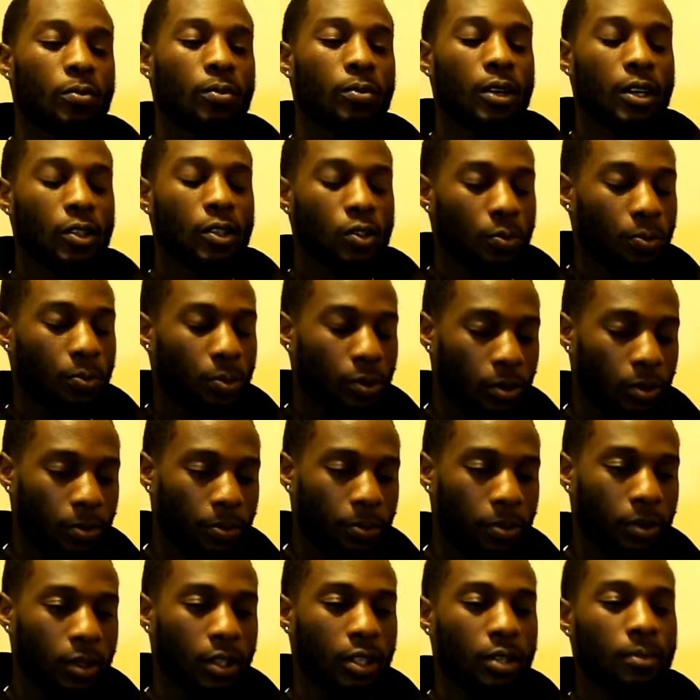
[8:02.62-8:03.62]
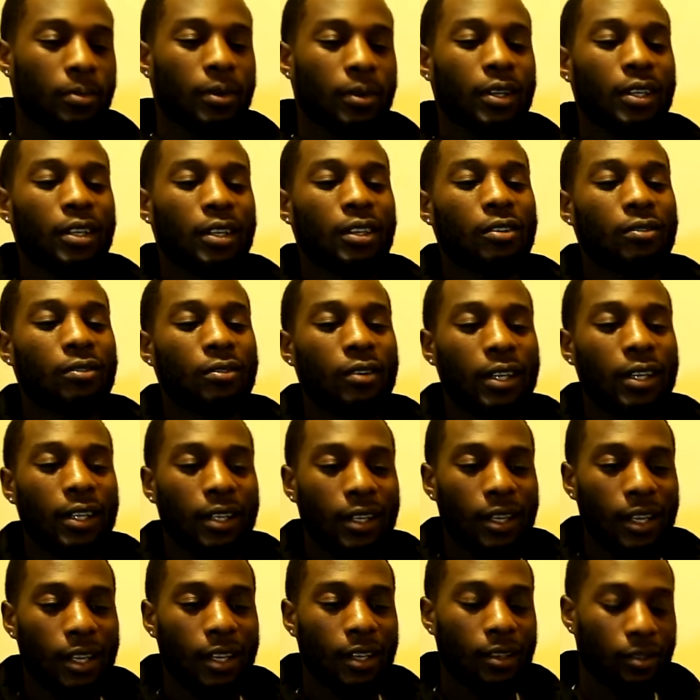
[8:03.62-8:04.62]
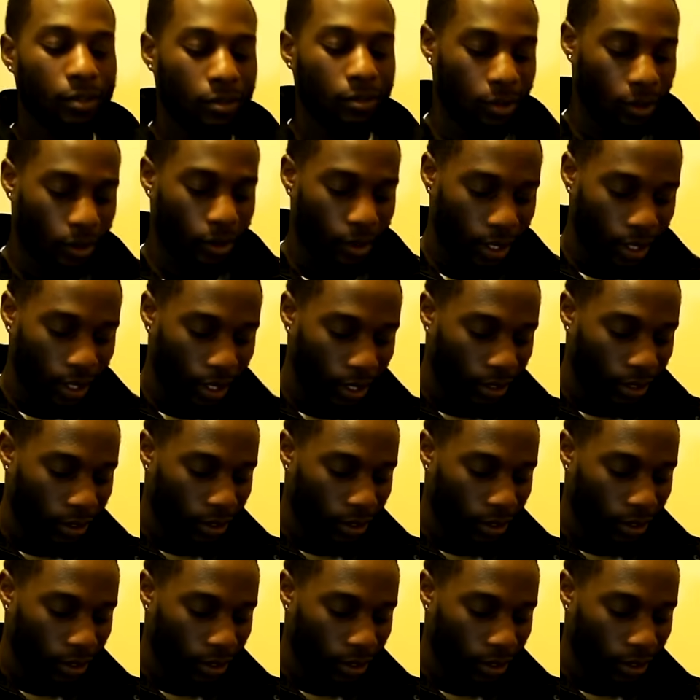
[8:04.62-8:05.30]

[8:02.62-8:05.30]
might as well put a bullet in my head right now. You know I ain't